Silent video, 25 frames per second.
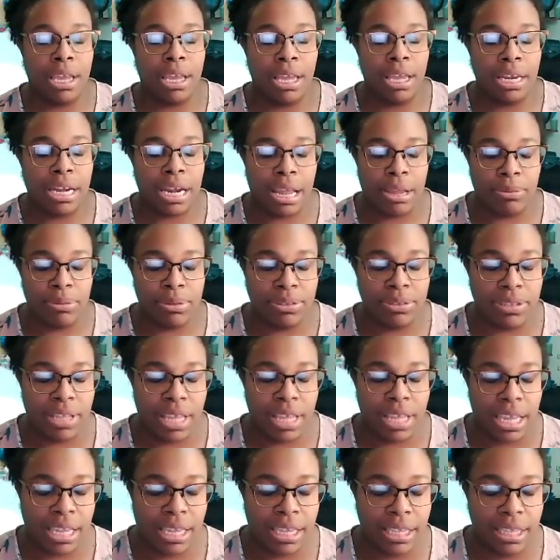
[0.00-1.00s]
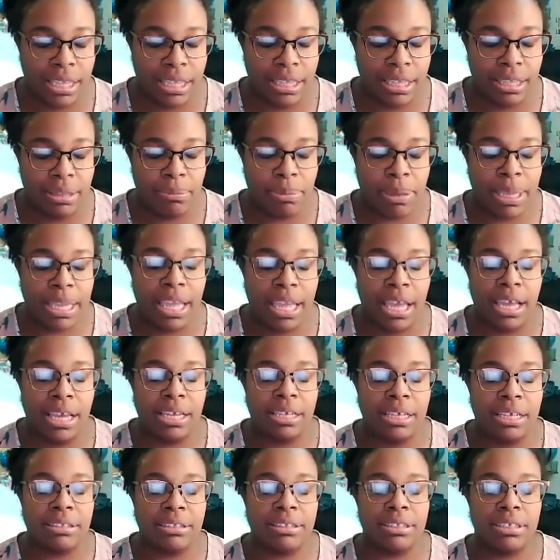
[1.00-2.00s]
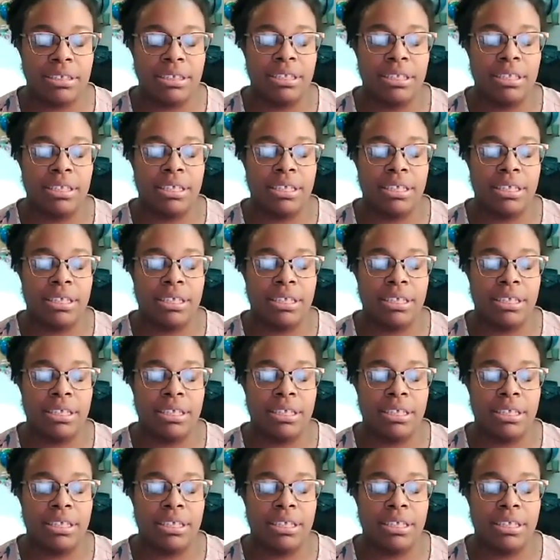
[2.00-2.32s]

and i was like because